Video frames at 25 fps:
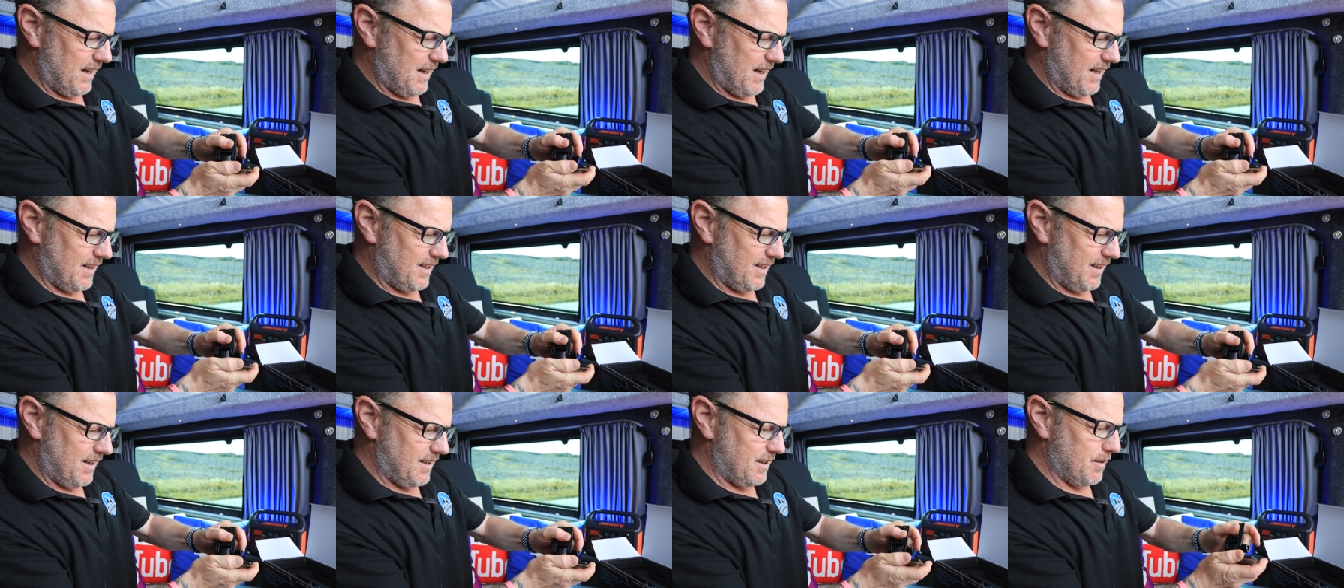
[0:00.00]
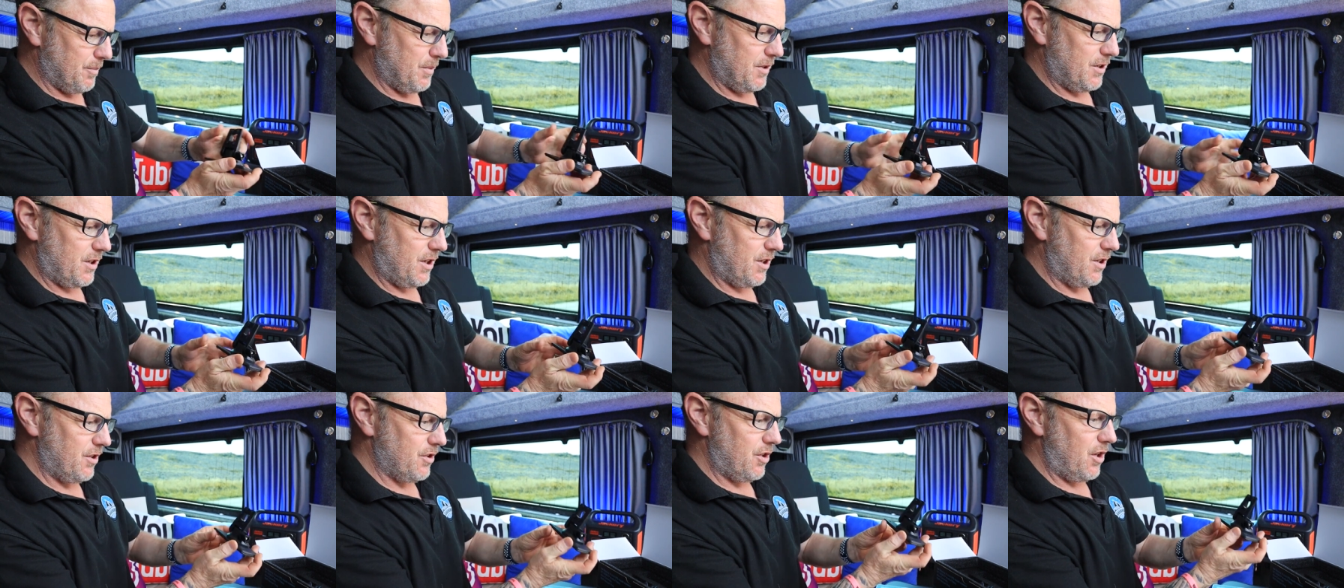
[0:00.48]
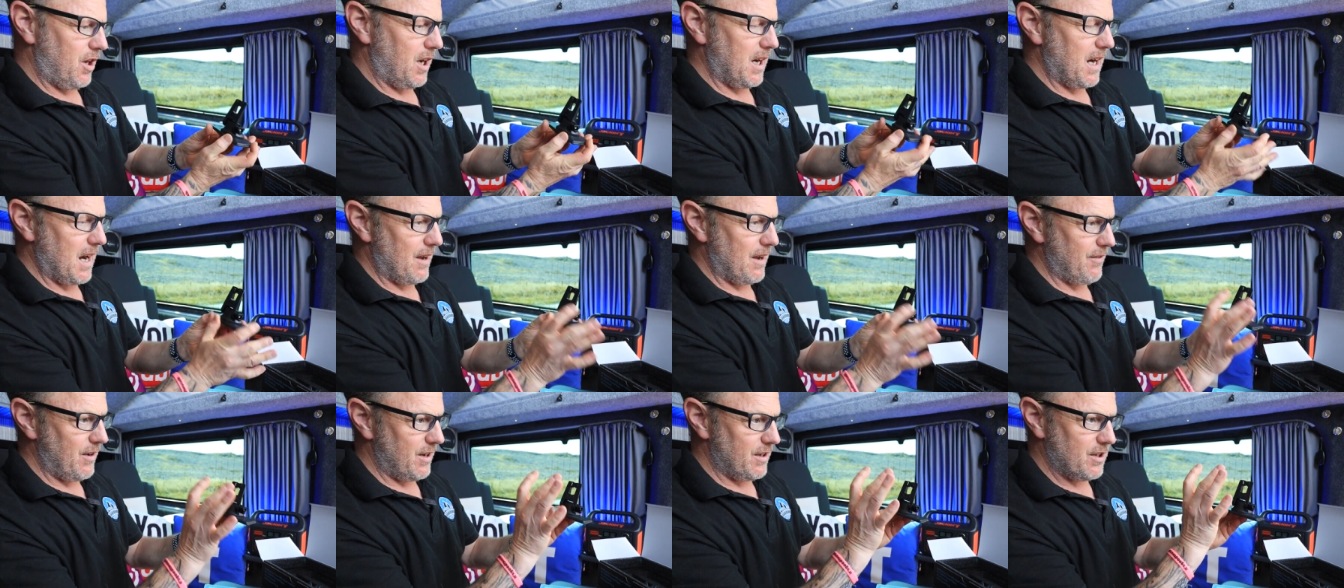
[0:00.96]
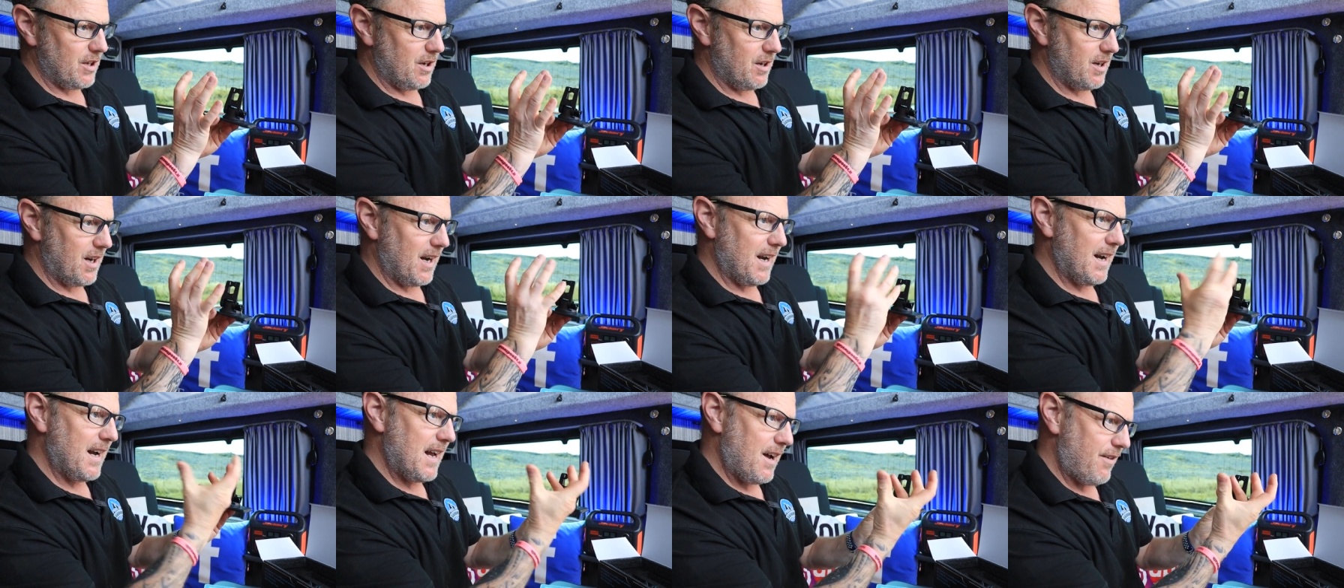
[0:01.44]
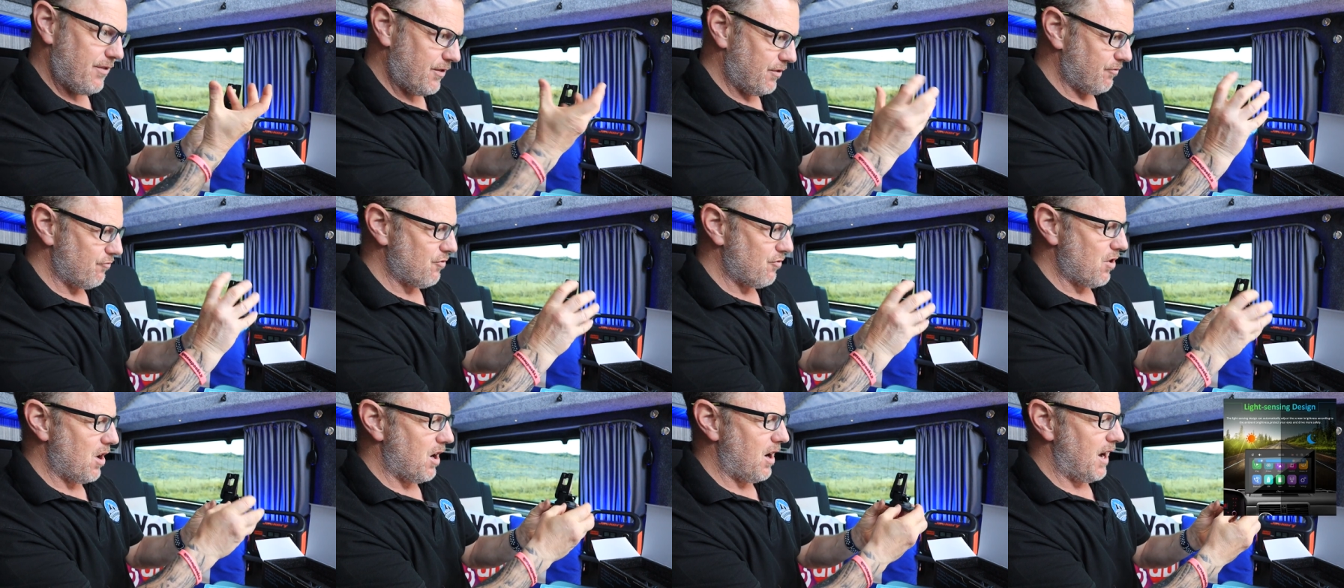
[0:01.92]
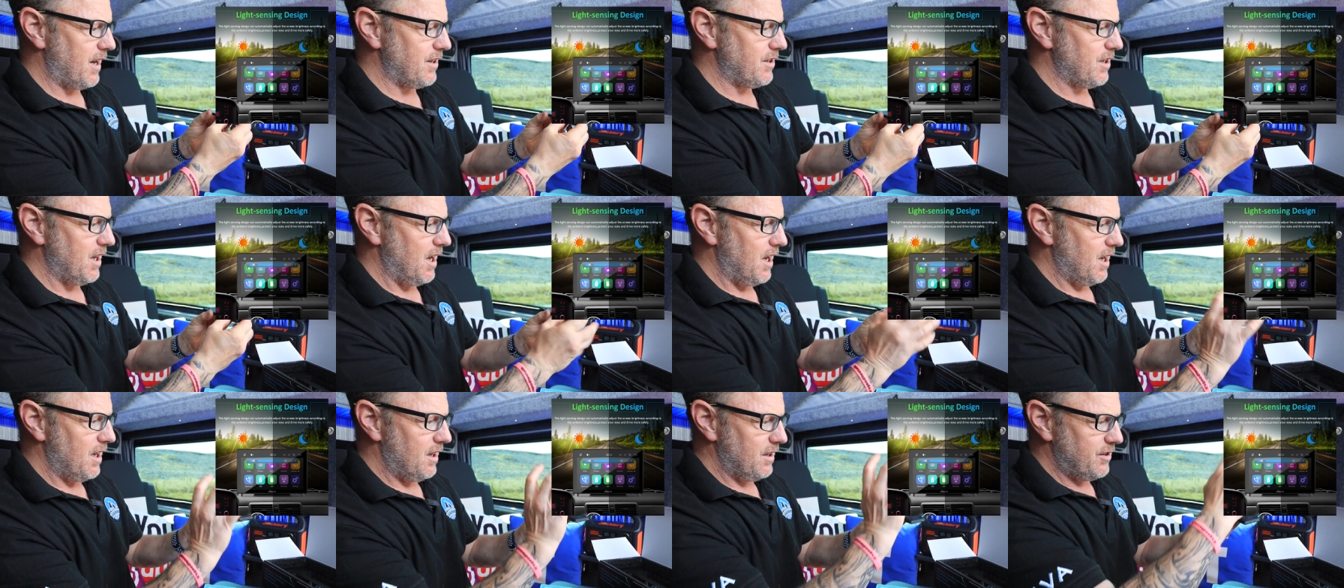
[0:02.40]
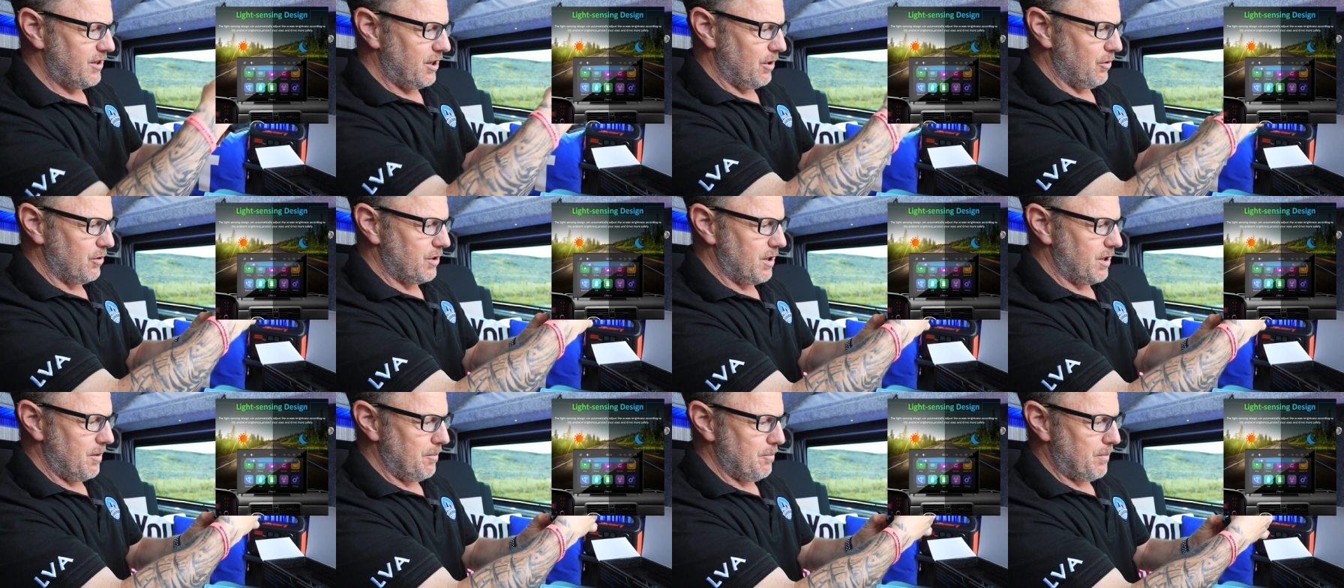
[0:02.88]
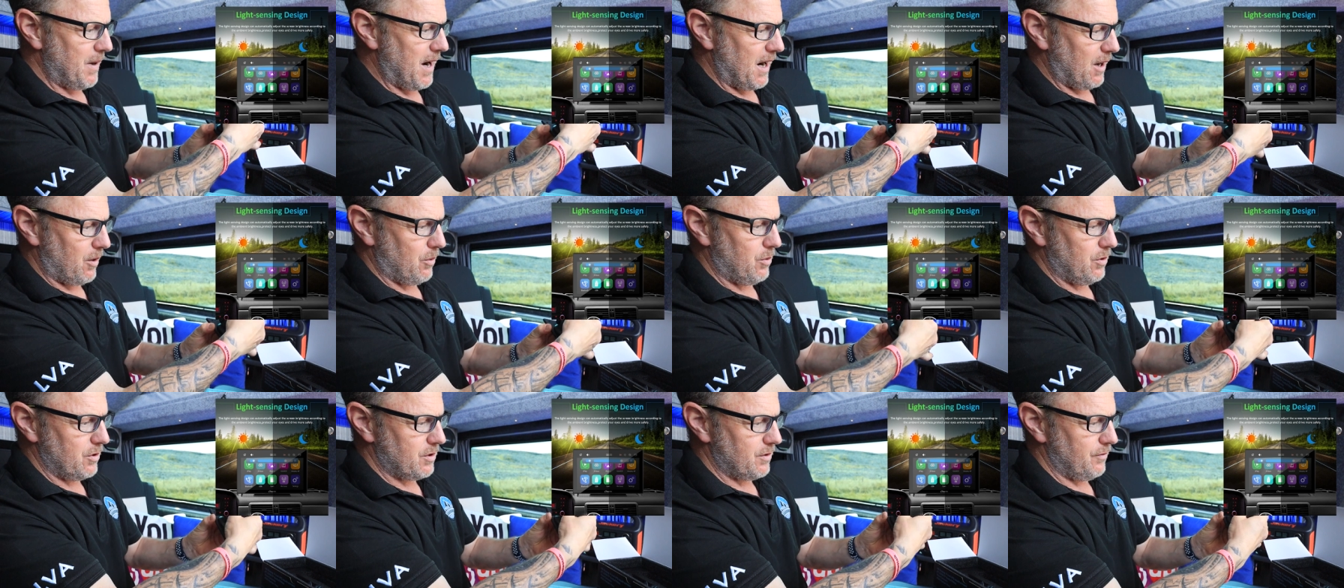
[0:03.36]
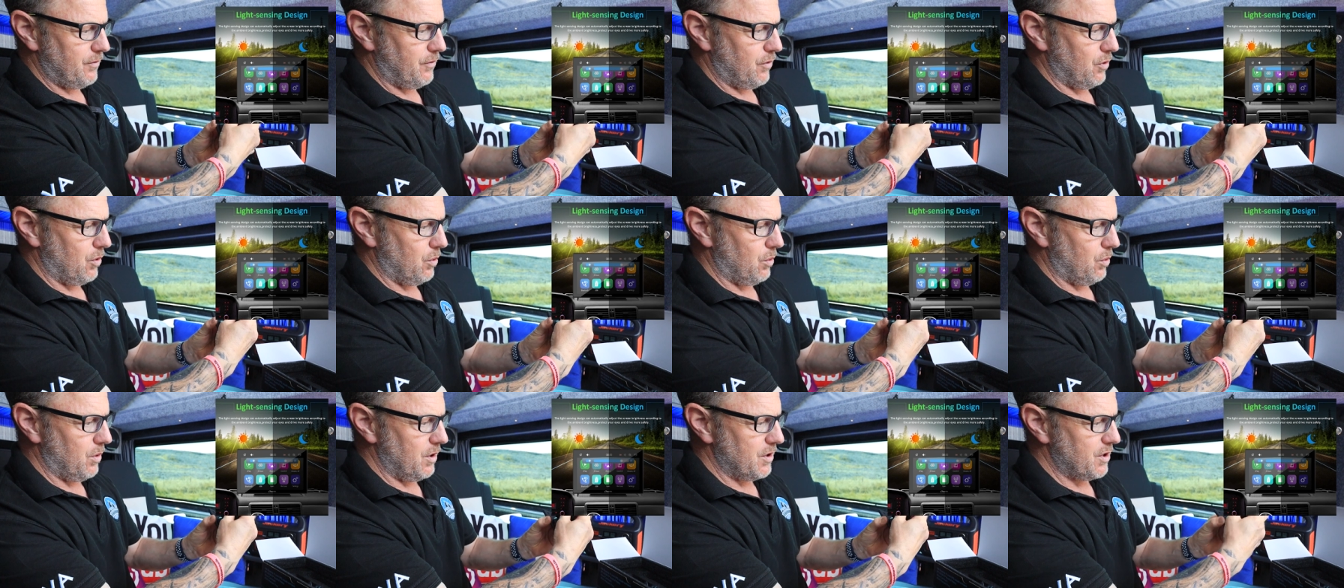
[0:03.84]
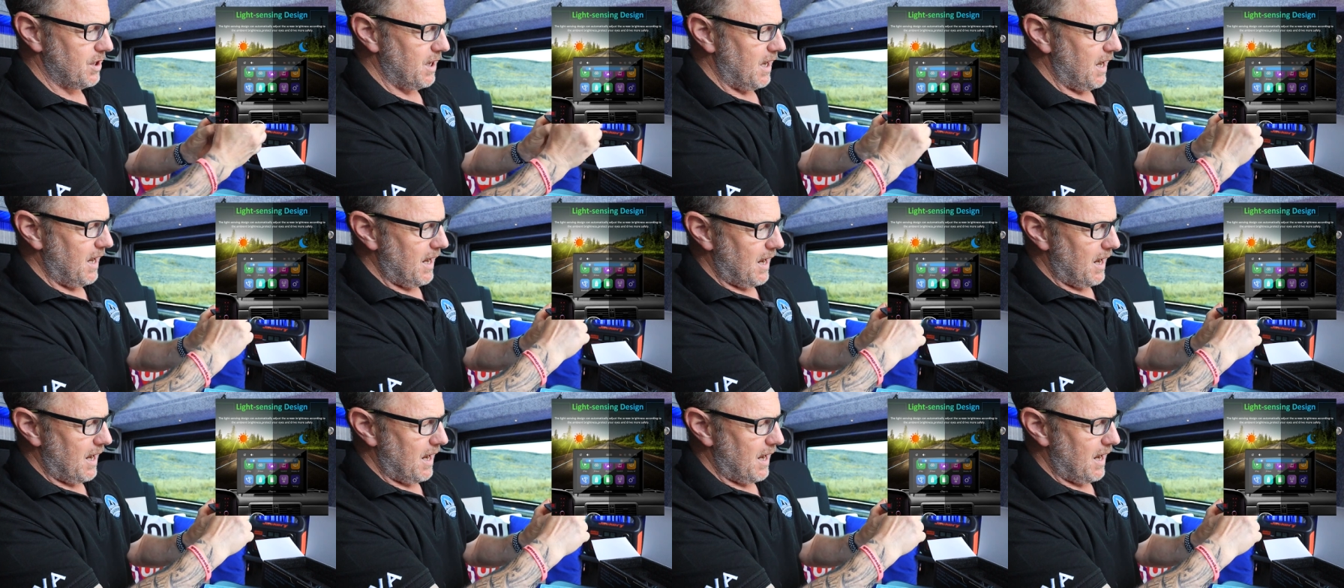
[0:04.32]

clicks into position, so you can have it turning left, right, tilting backwards and forwards.